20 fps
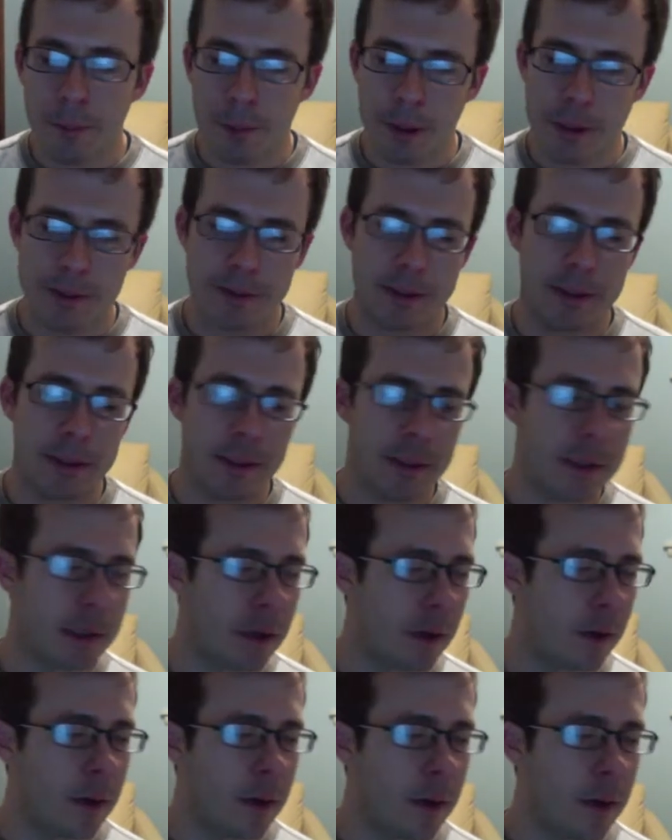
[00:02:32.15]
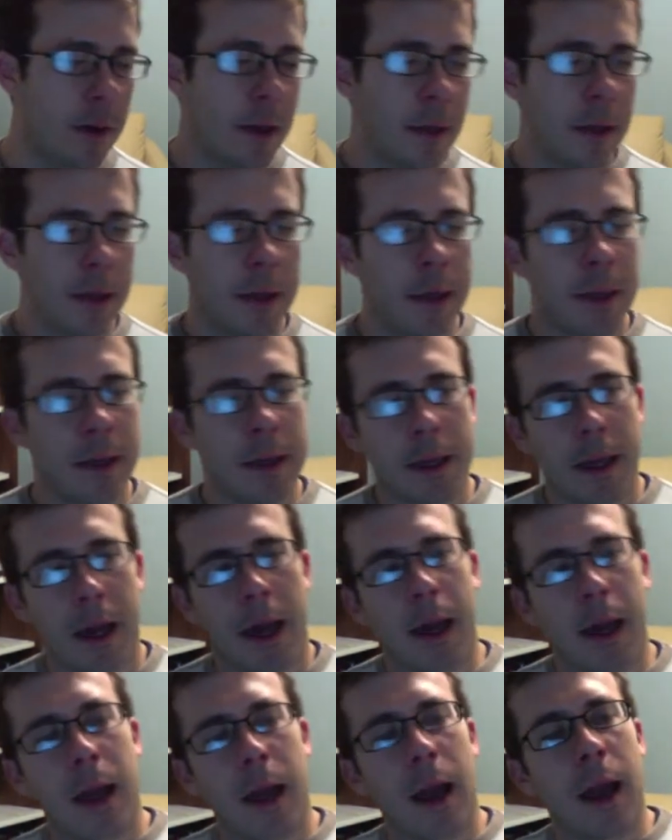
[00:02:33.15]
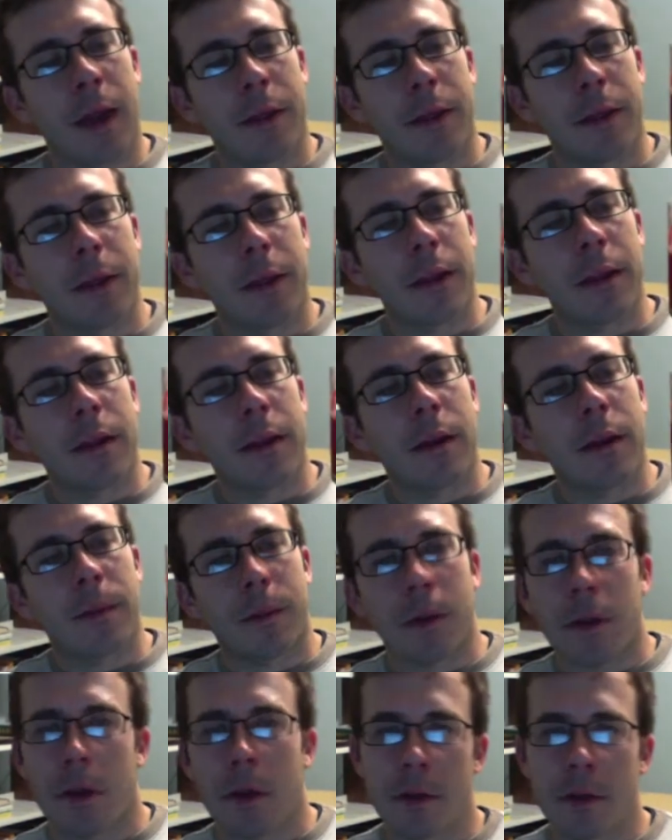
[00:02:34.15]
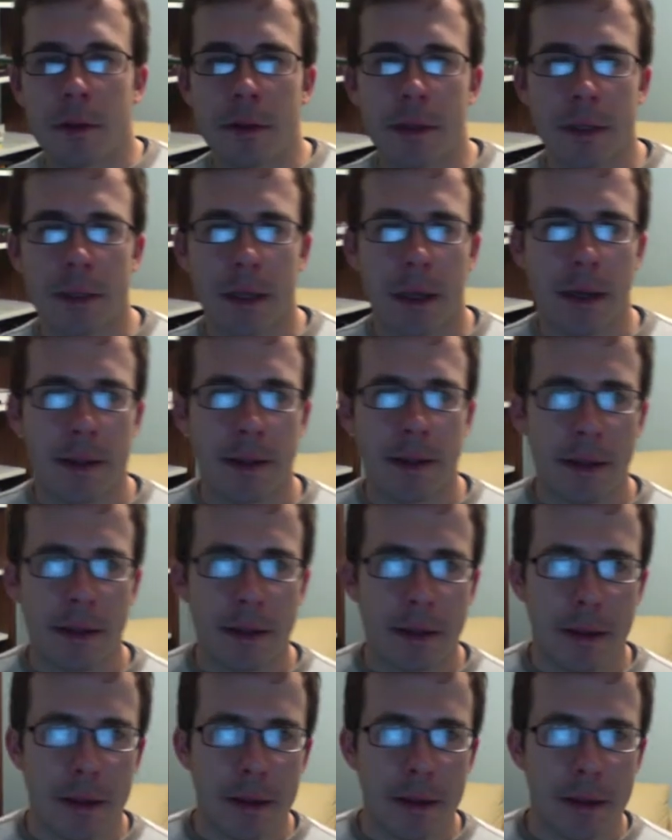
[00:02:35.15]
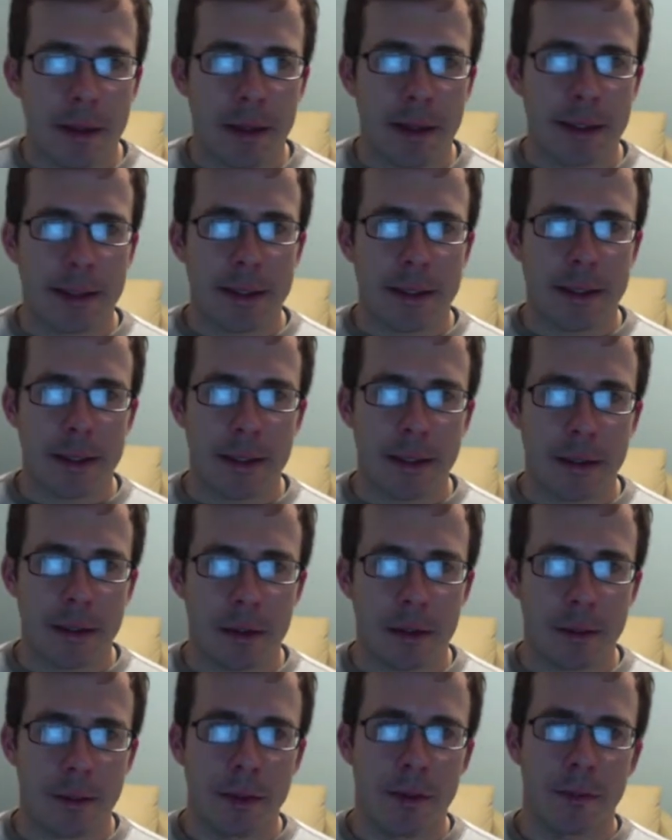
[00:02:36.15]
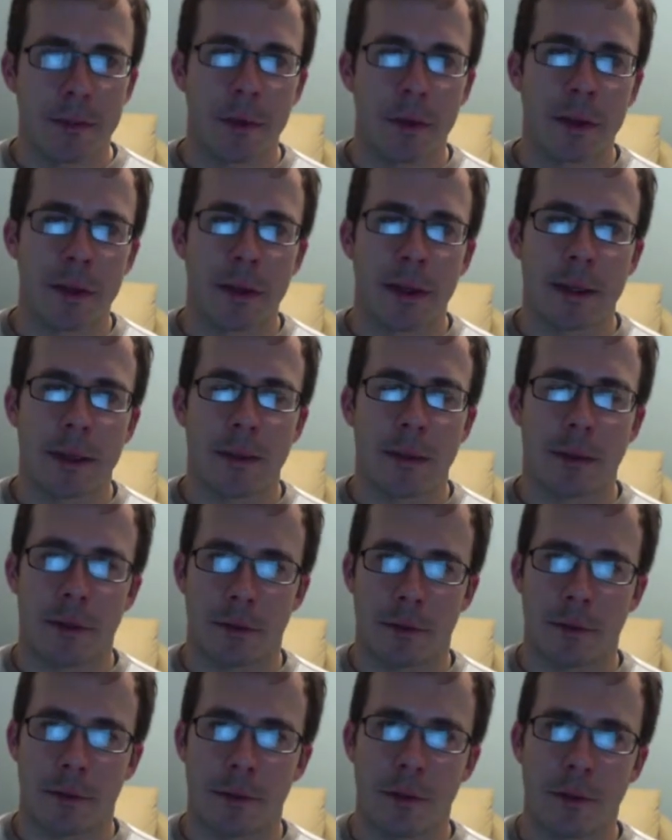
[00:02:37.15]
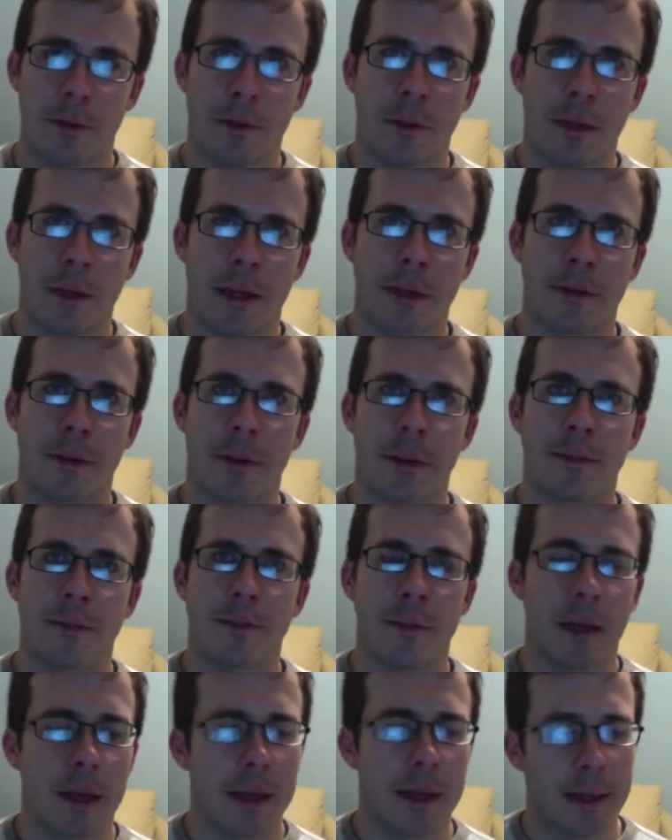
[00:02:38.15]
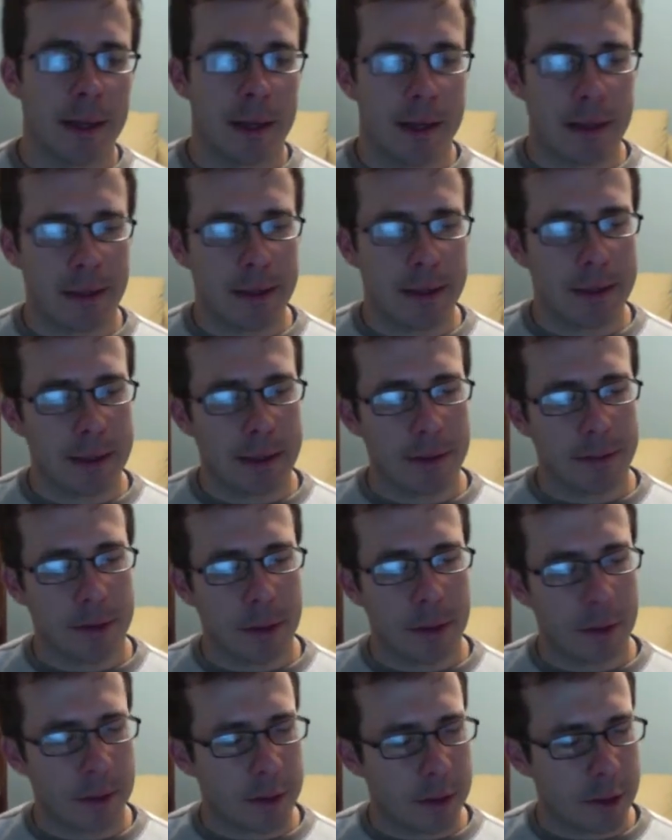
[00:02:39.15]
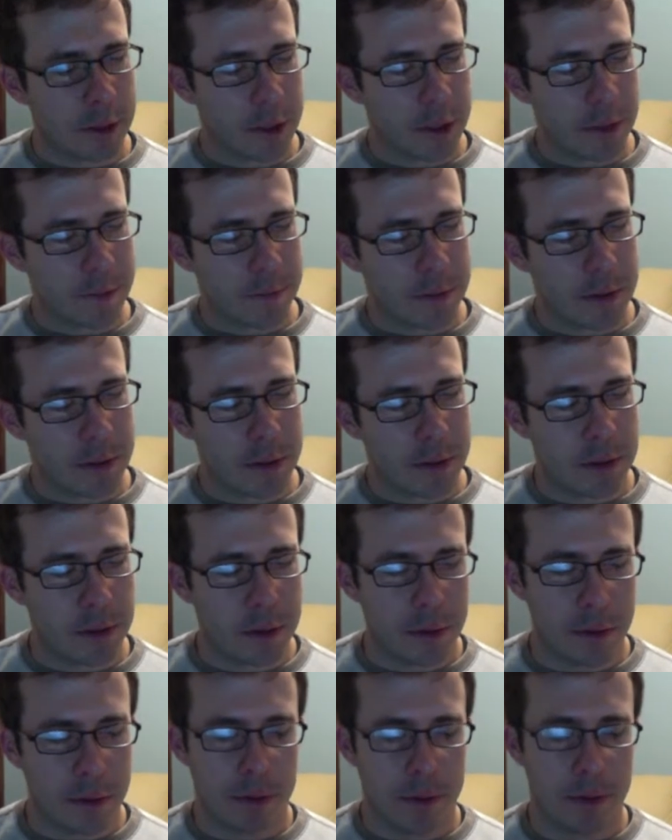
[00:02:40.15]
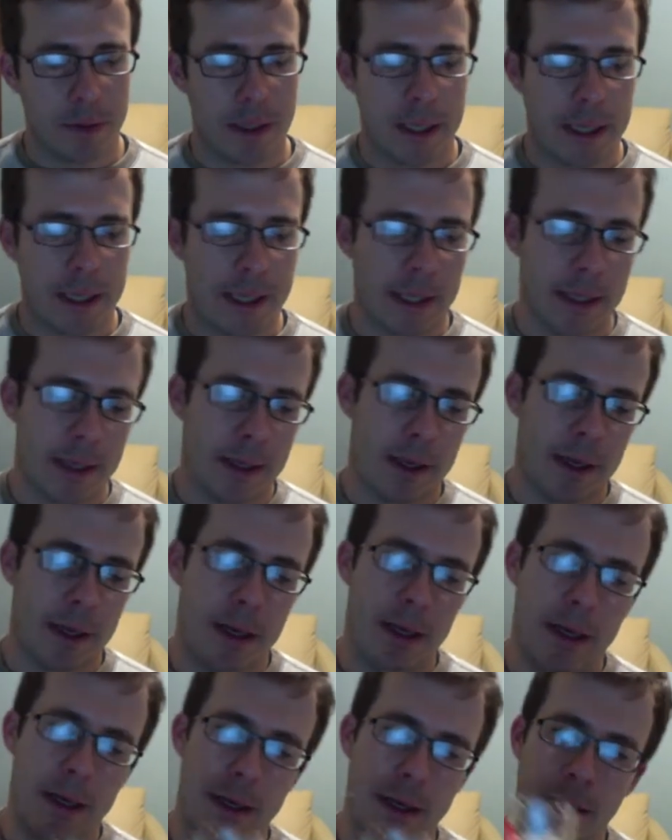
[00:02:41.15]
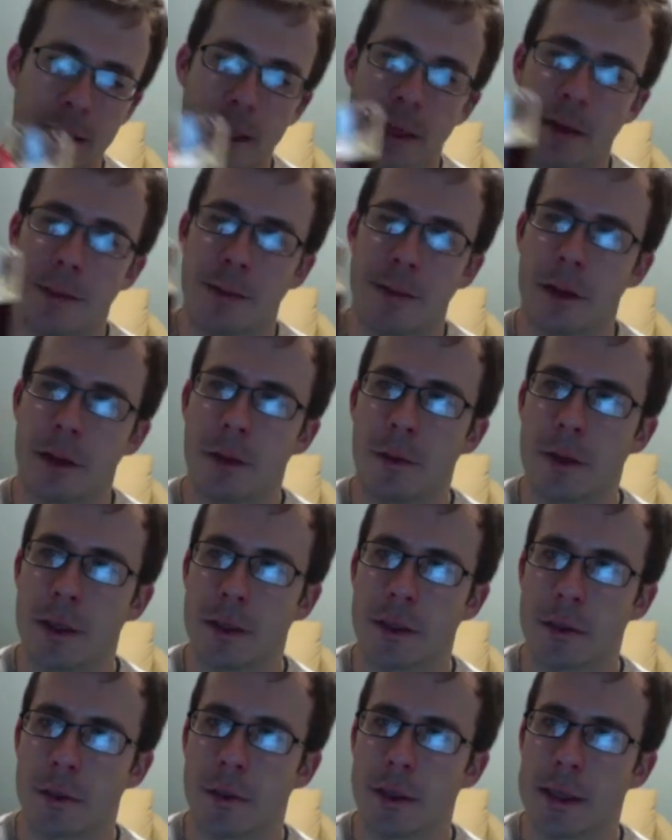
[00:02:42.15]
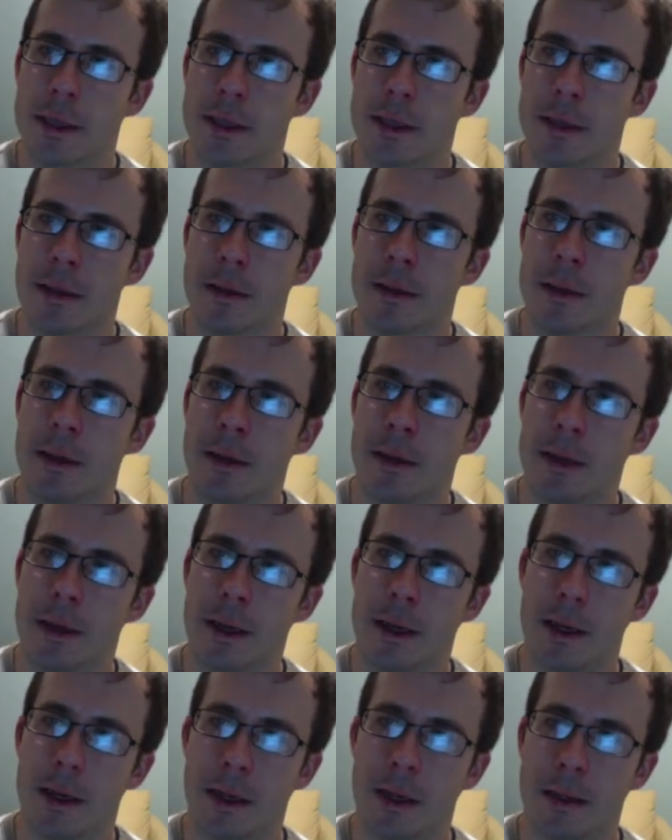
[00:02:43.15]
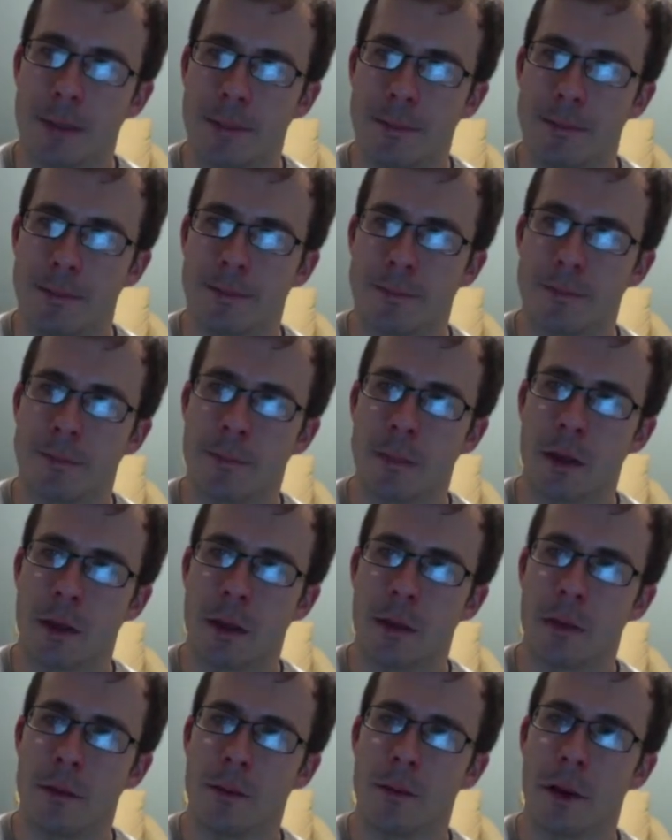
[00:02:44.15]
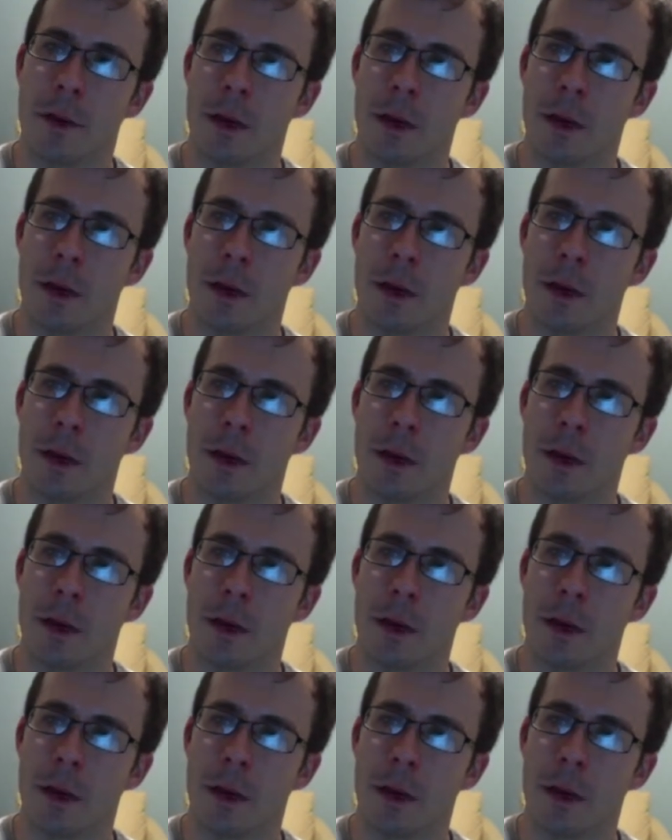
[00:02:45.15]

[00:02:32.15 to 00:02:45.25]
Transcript: no hop presence. So I think that I'm close. I think that I'd like to get a little bit more of that dark fruit flavor. And I think if I would have shifted to a caramel 120 um,